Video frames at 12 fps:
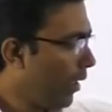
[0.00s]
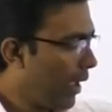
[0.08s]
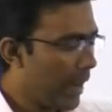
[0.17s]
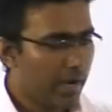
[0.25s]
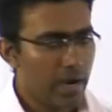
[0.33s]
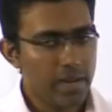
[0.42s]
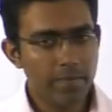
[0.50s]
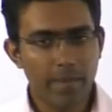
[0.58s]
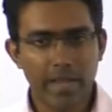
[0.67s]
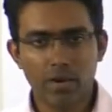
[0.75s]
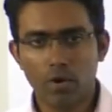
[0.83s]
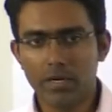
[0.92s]
And regarding
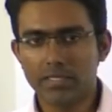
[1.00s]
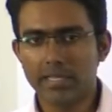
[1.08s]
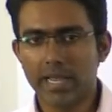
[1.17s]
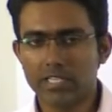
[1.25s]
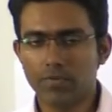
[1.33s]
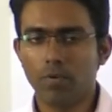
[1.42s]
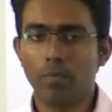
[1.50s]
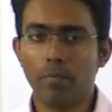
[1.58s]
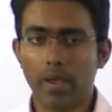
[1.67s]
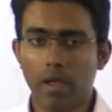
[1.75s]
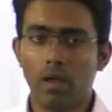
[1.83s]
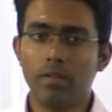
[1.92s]
minority status for
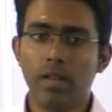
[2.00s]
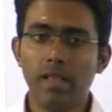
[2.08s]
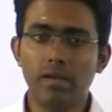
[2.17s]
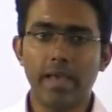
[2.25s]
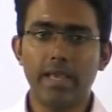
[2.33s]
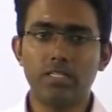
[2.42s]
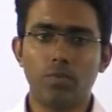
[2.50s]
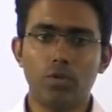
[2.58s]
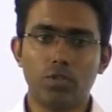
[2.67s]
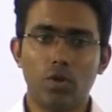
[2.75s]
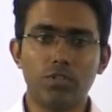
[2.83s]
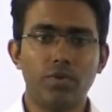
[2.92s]
Lingayats
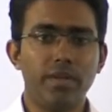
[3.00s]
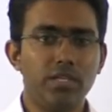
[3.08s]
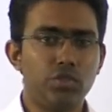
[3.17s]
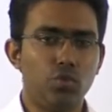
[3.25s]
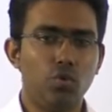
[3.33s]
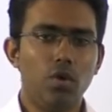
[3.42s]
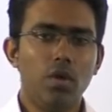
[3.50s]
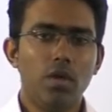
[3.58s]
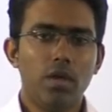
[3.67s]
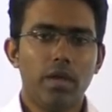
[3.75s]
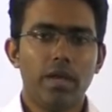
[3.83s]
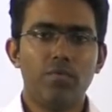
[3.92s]
was also an issue.
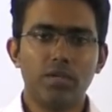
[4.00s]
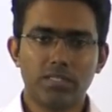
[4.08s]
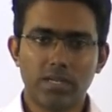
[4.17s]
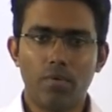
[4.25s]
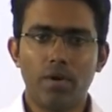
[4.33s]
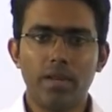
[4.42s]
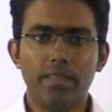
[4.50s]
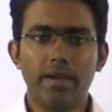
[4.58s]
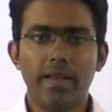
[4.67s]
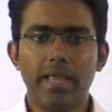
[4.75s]
It was covered in the